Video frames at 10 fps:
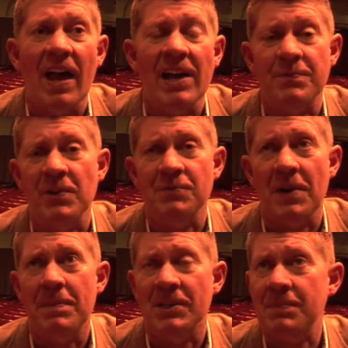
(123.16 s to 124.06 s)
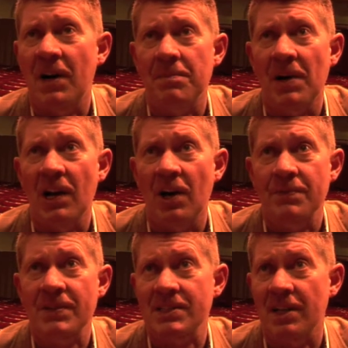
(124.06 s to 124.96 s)
it feels very much part of my
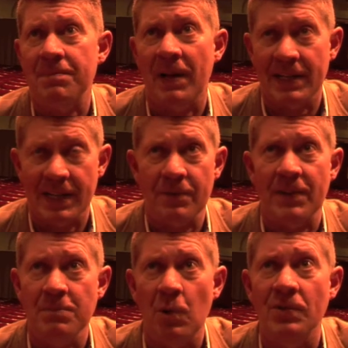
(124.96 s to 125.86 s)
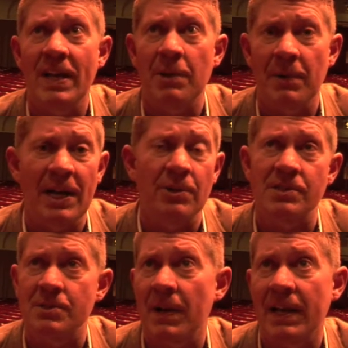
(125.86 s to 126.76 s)
life because I've played it, I think, more than anyone
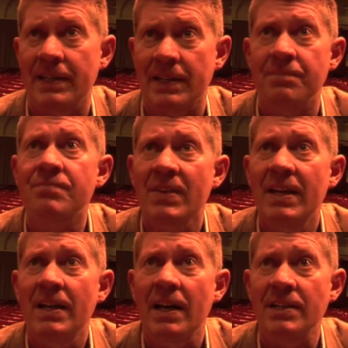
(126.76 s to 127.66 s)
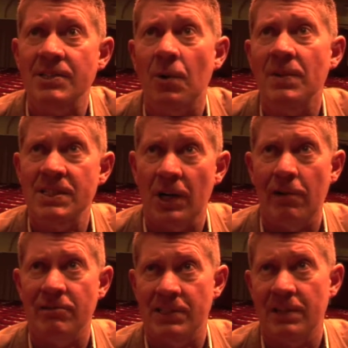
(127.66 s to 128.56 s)
else has played it in its whole
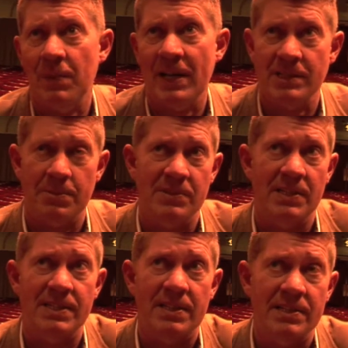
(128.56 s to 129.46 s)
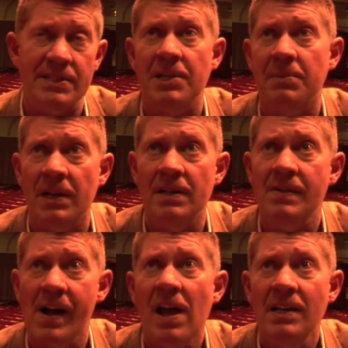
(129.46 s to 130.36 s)
entirety. When it was in the cinema,
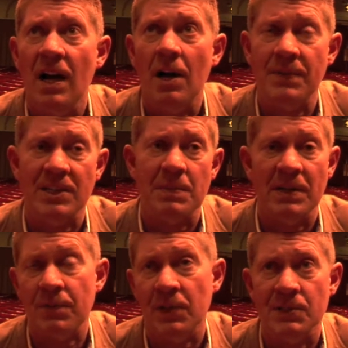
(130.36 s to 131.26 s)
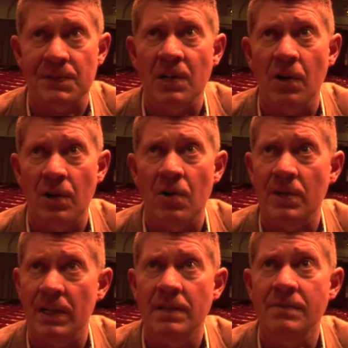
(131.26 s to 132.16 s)
I think it's been at Firsford a lot
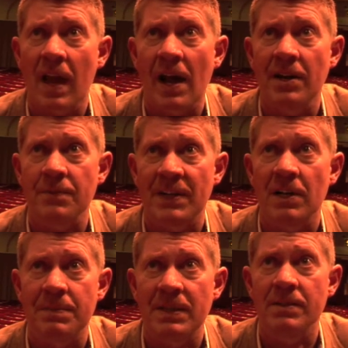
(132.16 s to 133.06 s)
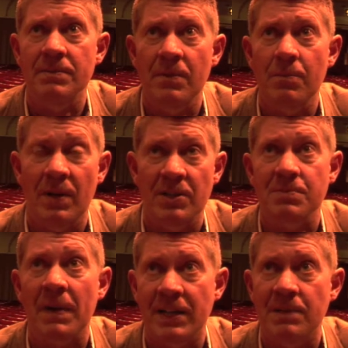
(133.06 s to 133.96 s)
longer, and I think I've been the one
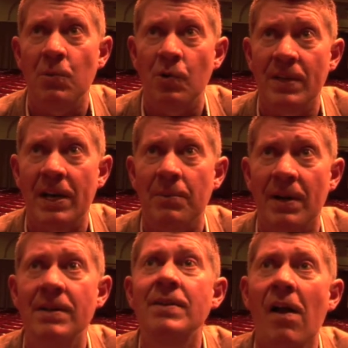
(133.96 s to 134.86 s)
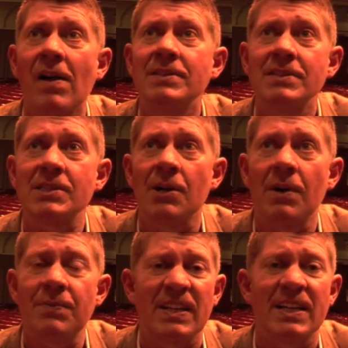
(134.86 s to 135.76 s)
that's played it more than anyone. So
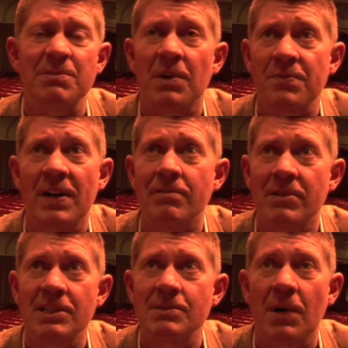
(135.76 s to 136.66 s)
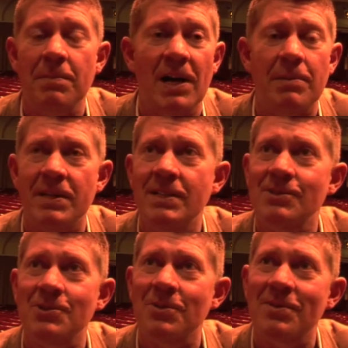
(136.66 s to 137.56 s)
I think that is my favourite. It's my baby
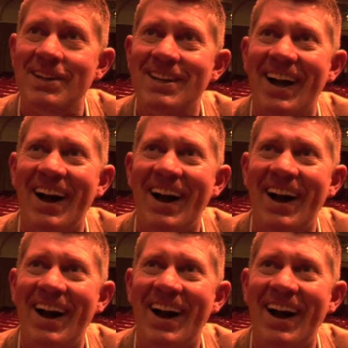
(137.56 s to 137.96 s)
sort of thing.